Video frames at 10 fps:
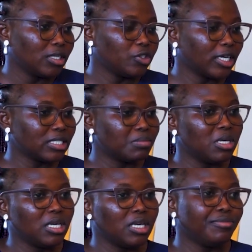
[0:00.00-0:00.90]
Trust
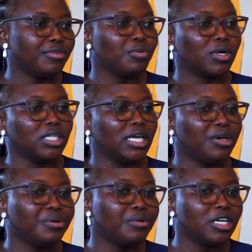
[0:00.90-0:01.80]
me, if you want
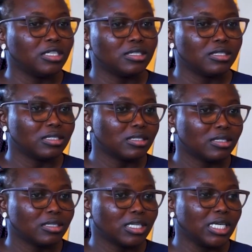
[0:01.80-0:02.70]
the grains
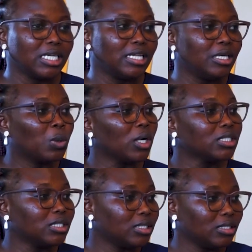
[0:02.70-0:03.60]
in any
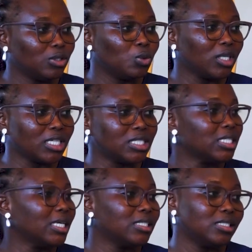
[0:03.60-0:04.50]
quantity, you won't get it
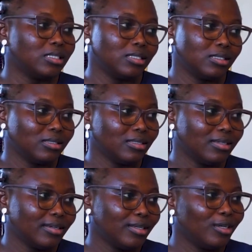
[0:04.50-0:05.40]
in the city.
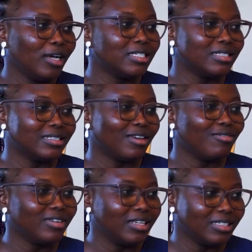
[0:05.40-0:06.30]
You get it in the
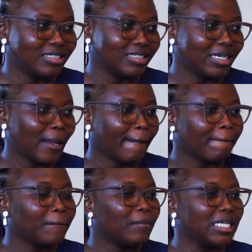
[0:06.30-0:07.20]

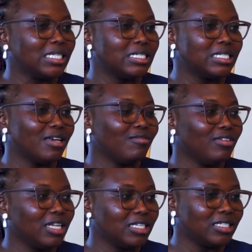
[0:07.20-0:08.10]
village. But these same
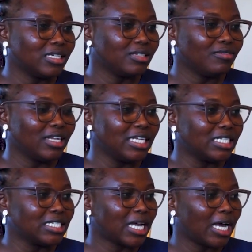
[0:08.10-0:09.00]

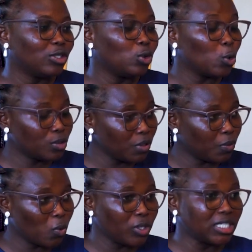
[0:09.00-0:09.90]
villages are those
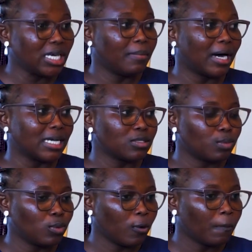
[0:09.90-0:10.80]
people we term as
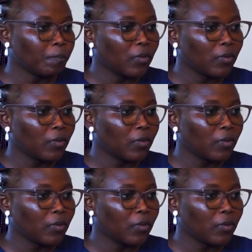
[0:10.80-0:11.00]
poor.